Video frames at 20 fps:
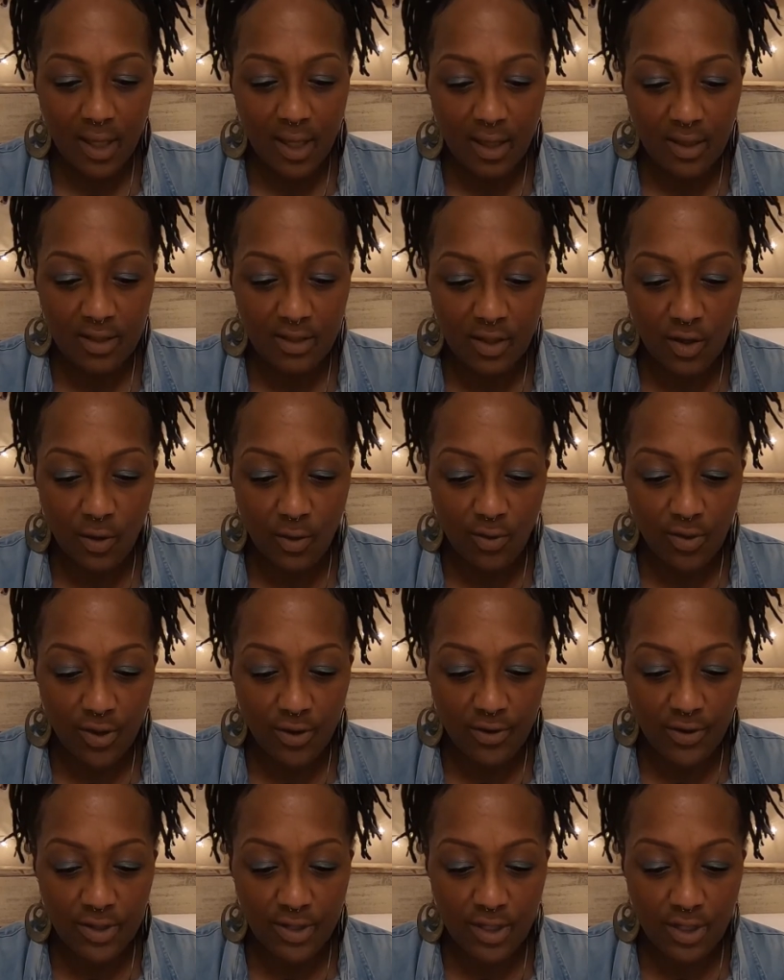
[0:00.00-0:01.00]
So
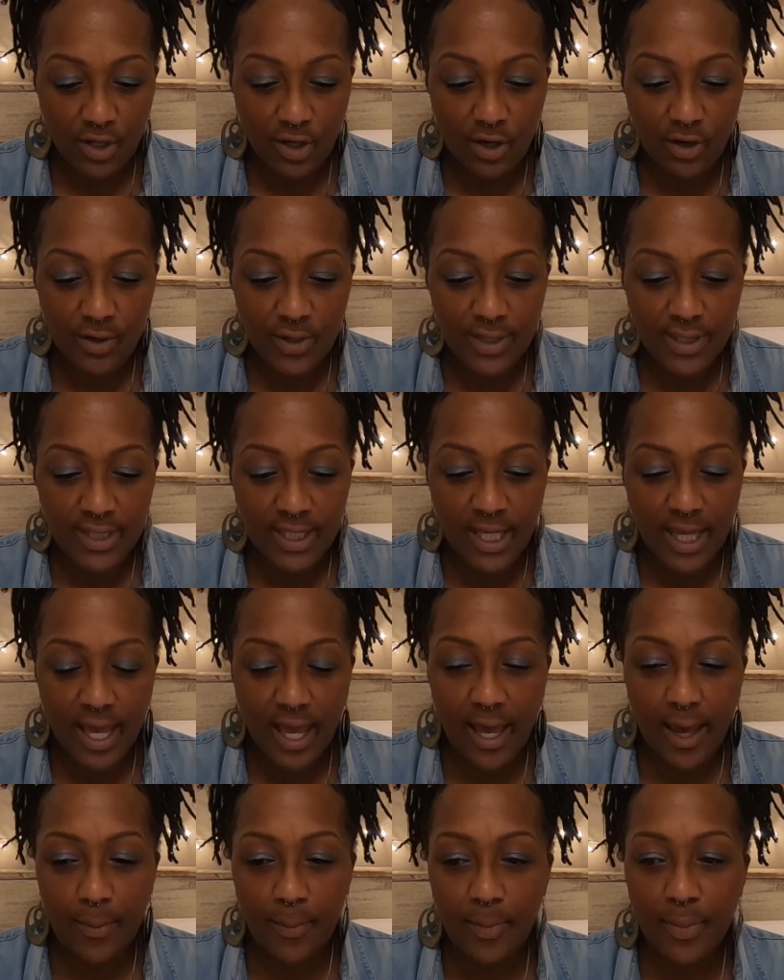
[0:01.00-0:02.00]
there's a currency
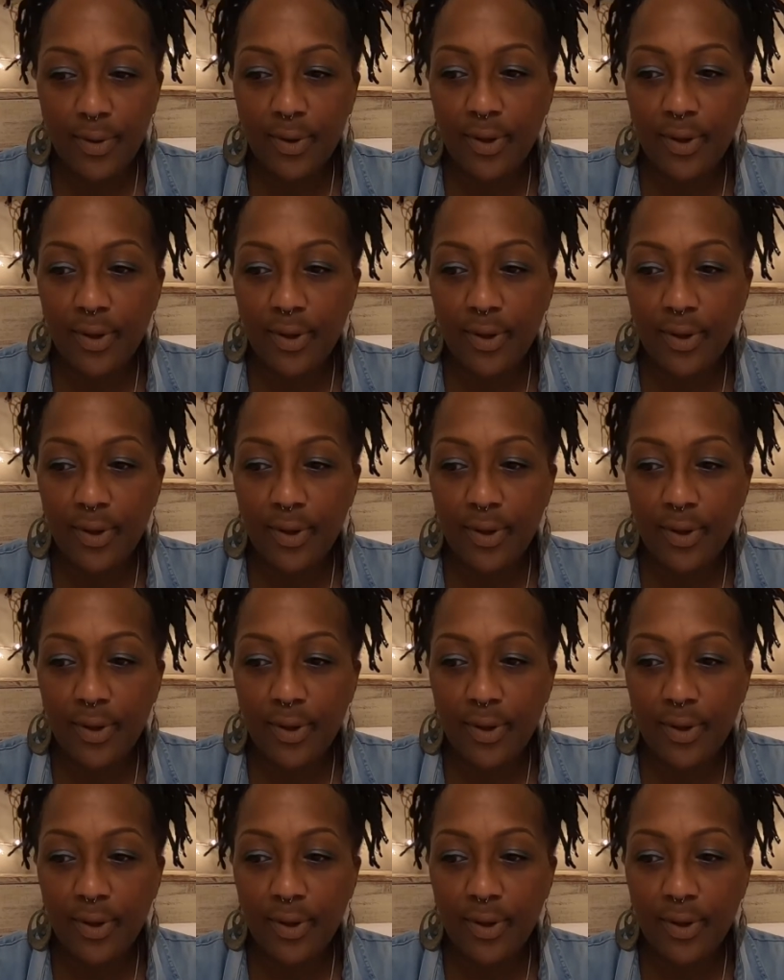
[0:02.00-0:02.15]
app.